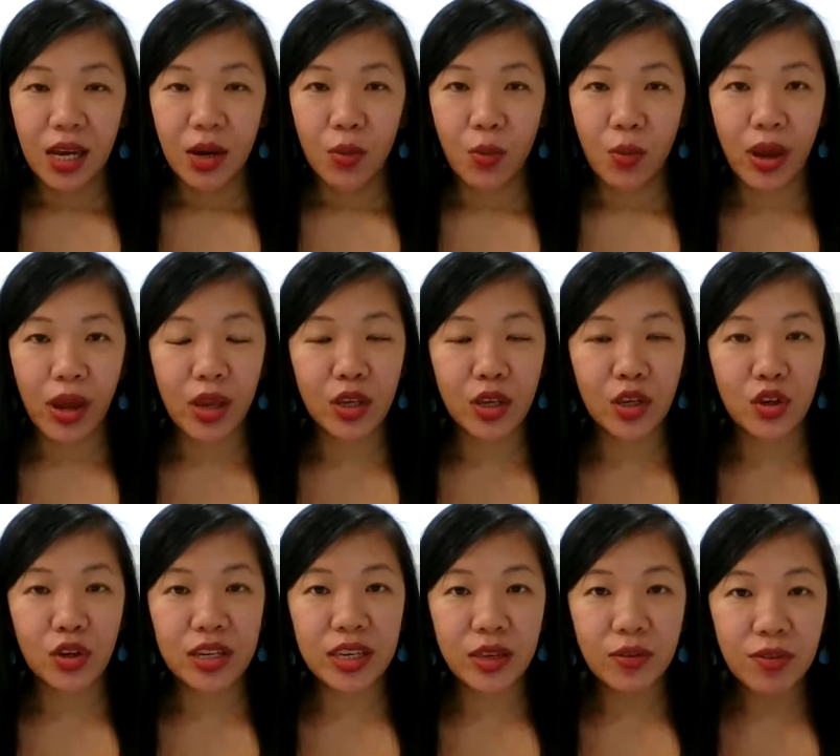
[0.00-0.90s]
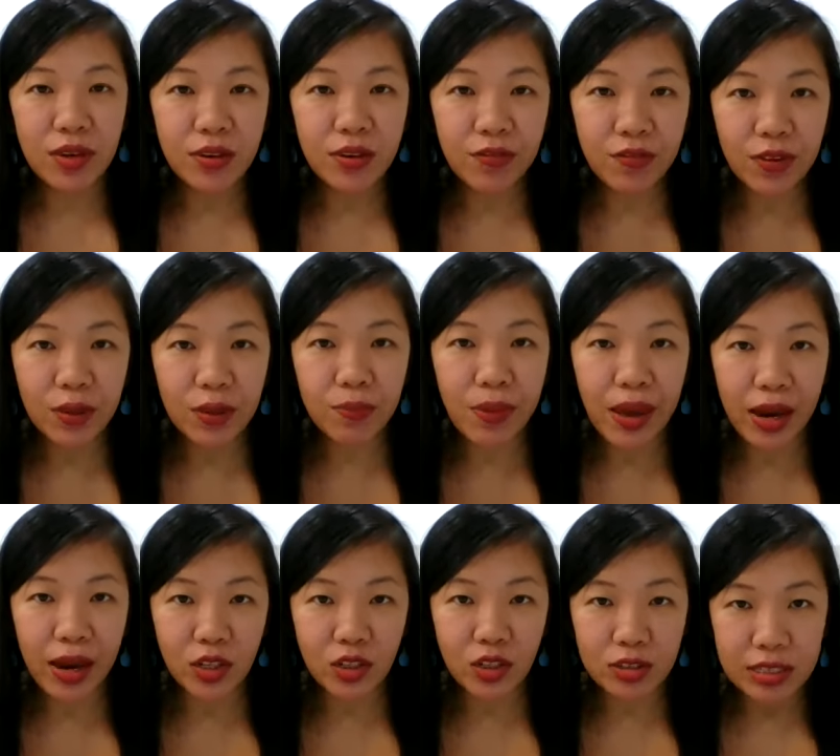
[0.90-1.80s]
When you're giving
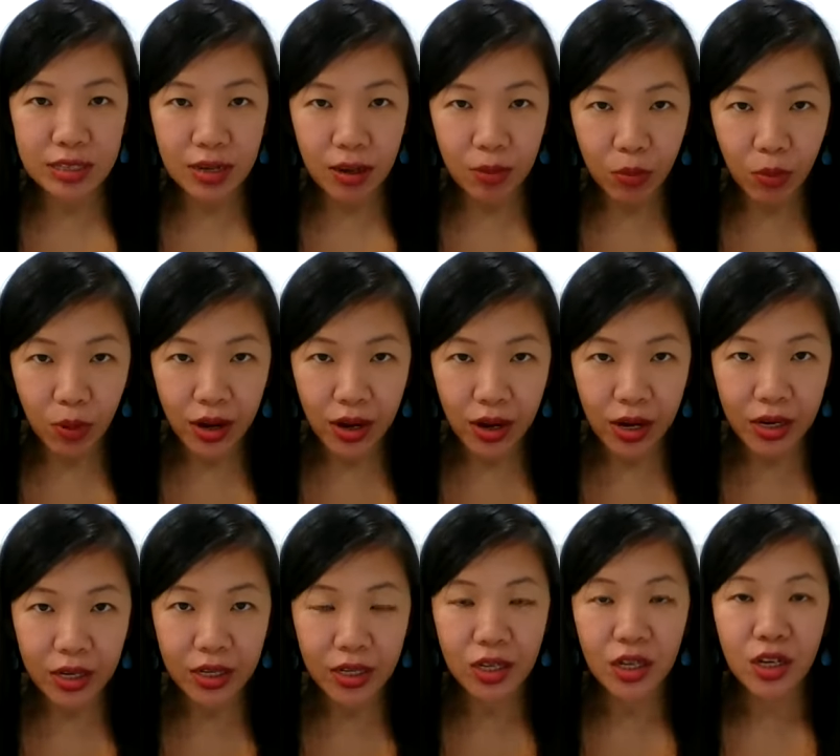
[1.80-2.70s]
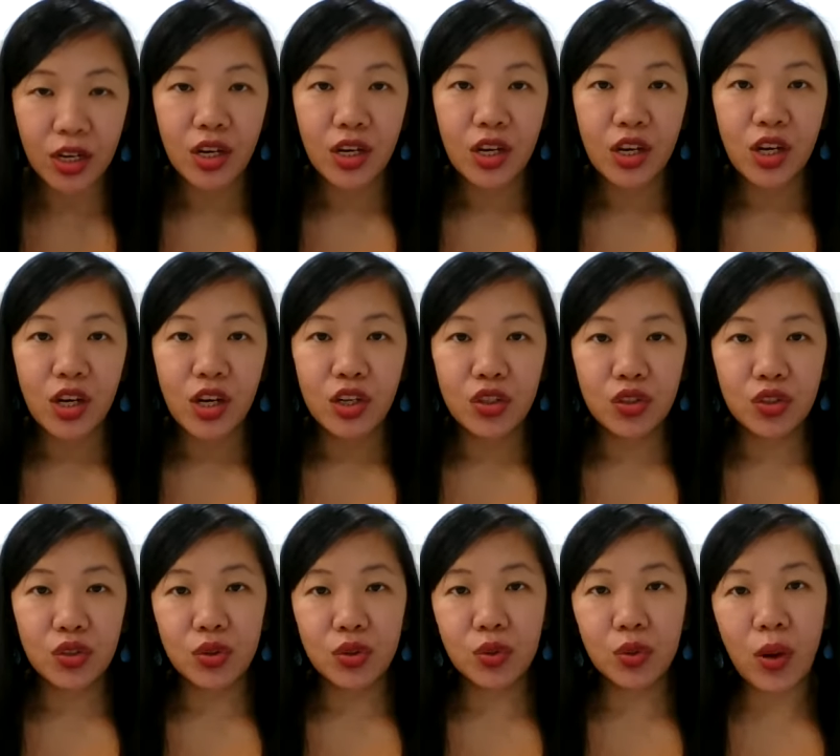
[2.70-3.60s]
feedback to someone,
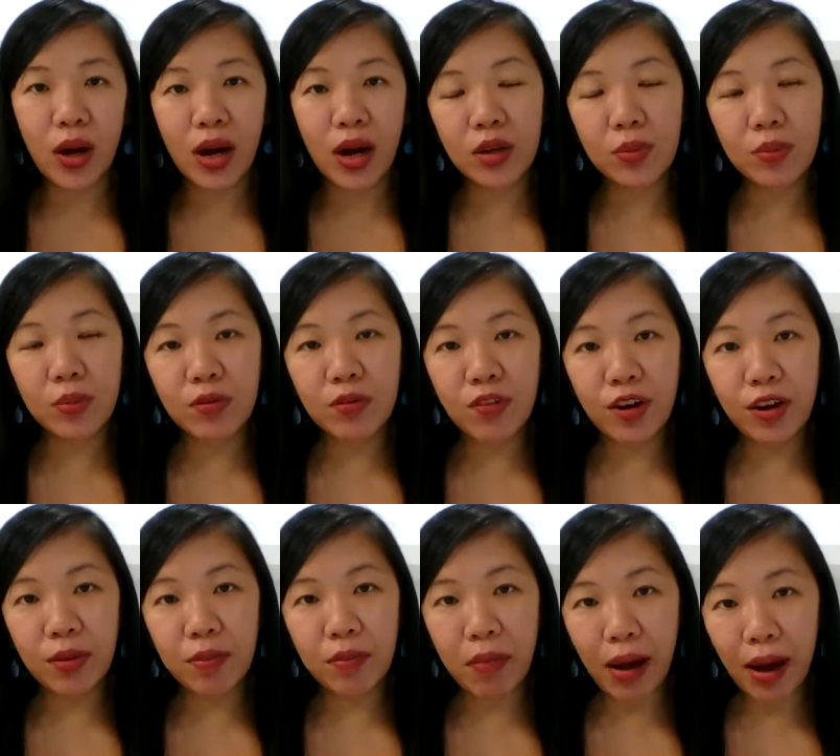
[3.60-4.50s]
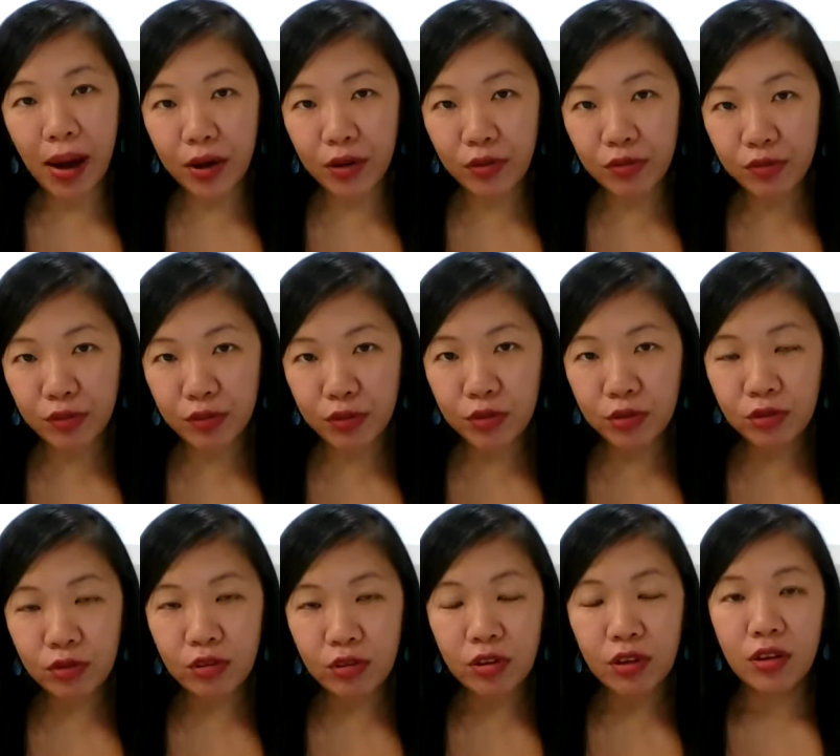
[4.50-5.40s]
you want to be very
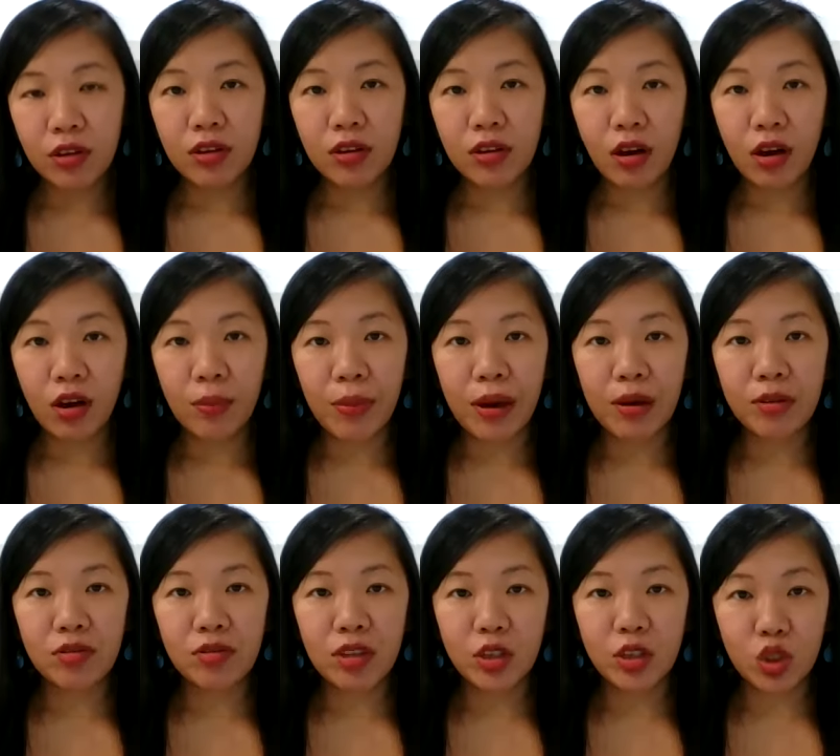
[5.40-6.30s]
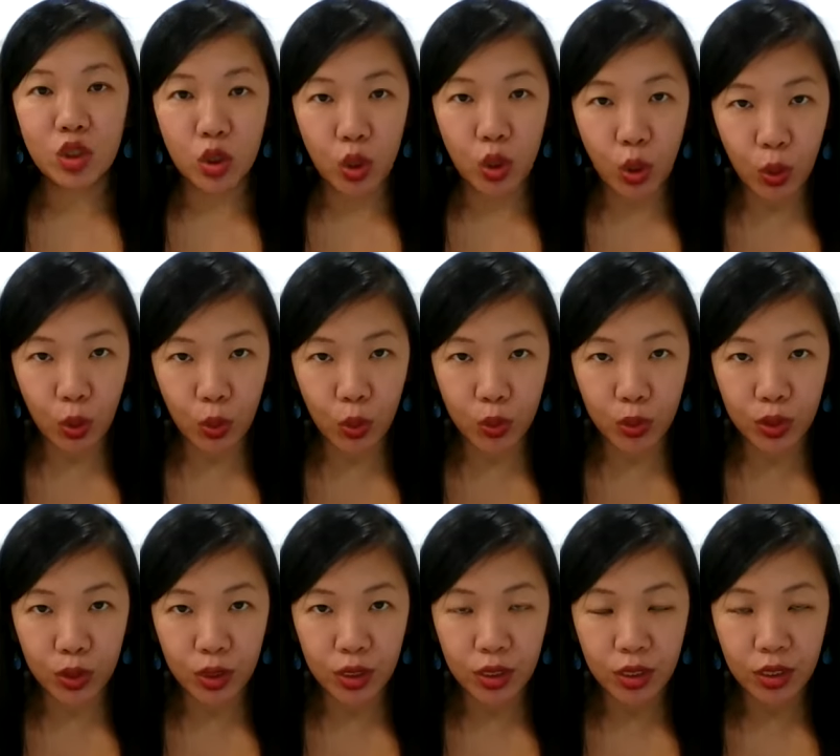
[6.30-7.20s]
mindful about the tone.